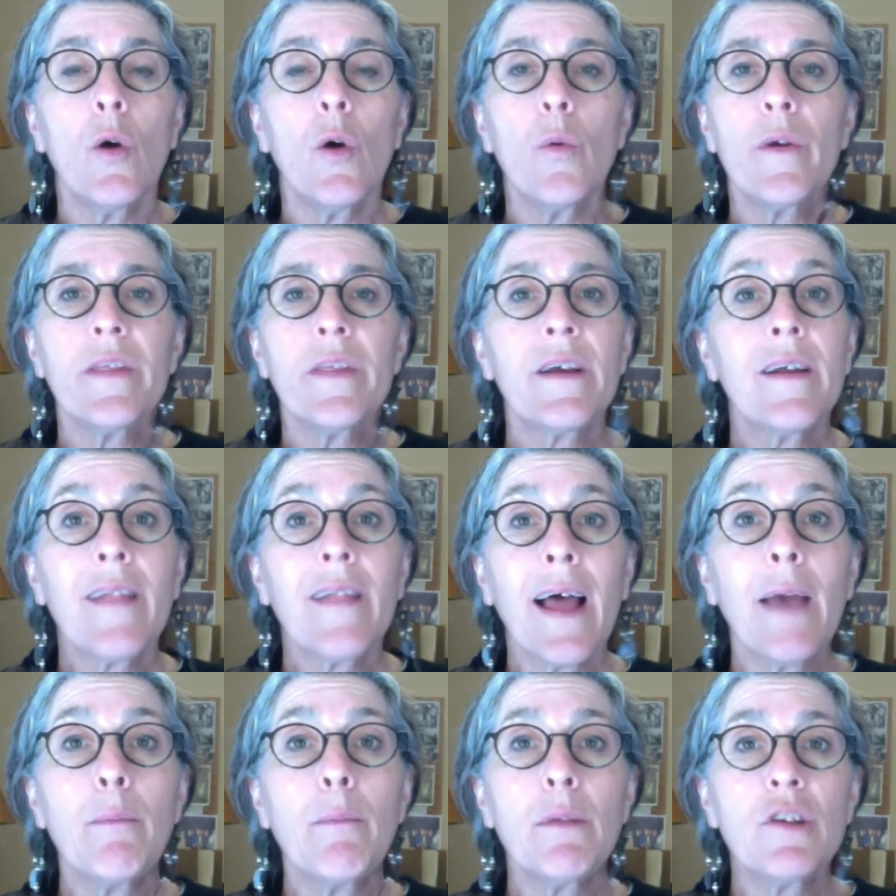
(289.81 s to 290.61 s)
With
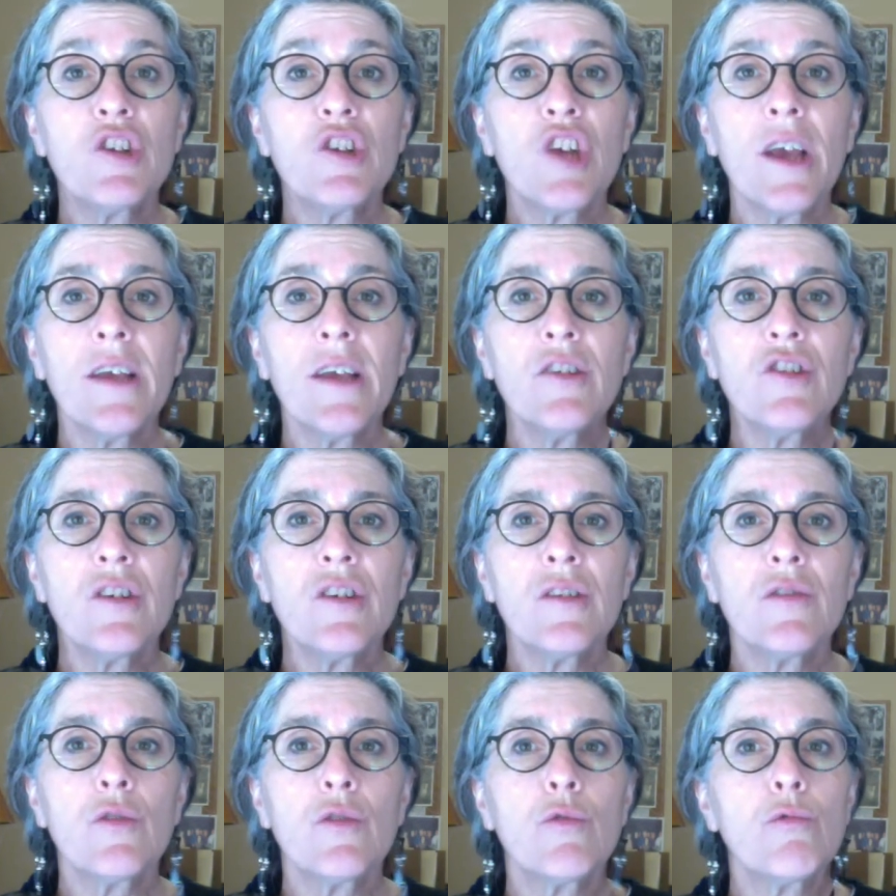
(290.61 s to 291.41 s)
climate
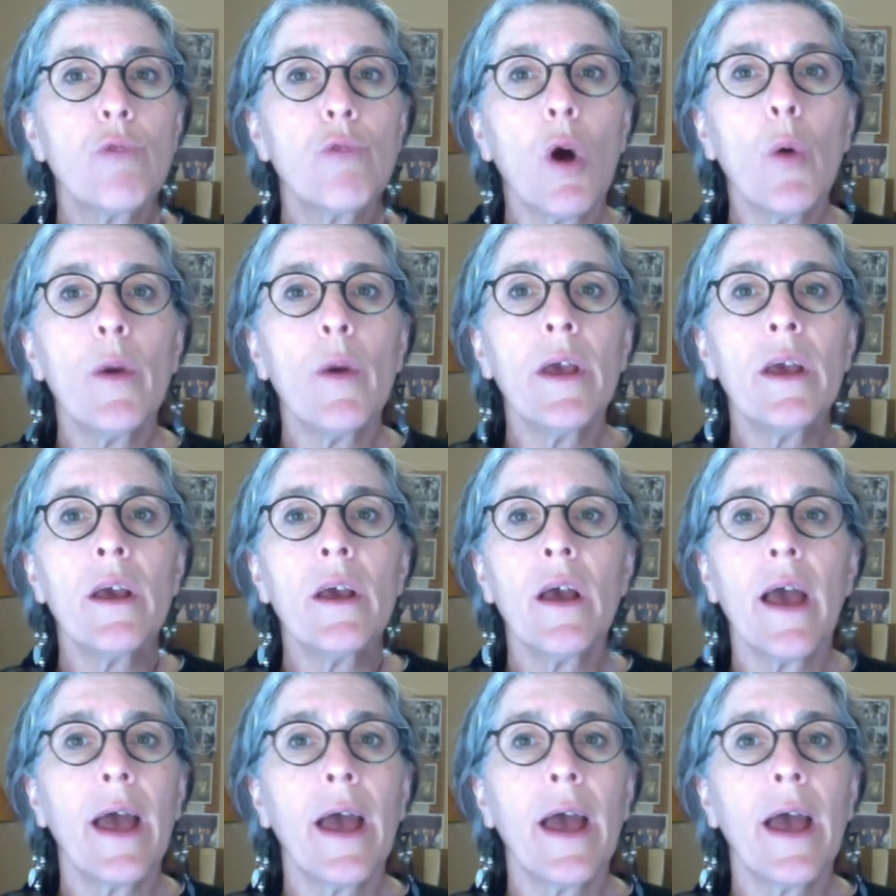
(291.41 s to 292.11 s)
changes growing